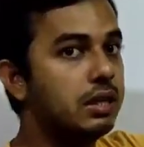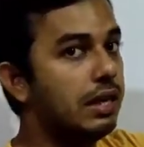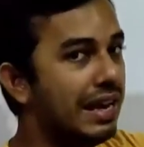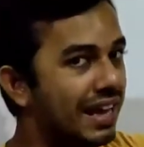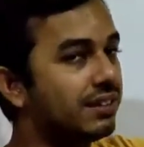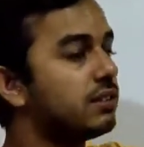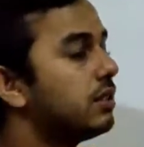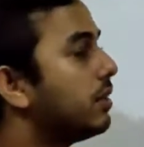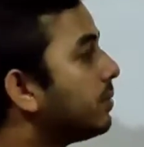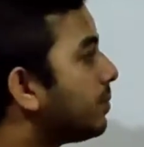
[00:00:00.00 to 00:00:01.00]
length.
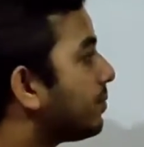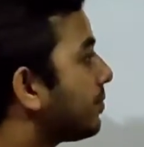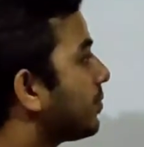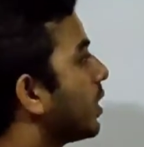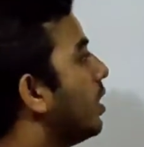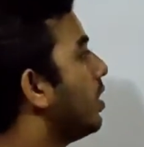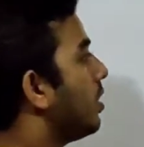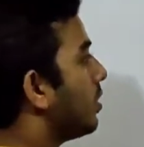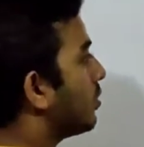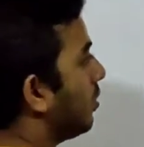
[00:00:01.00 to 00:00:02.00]

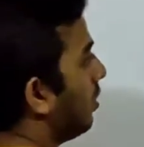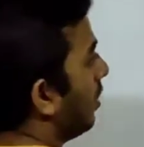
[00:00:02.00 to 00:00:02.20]
So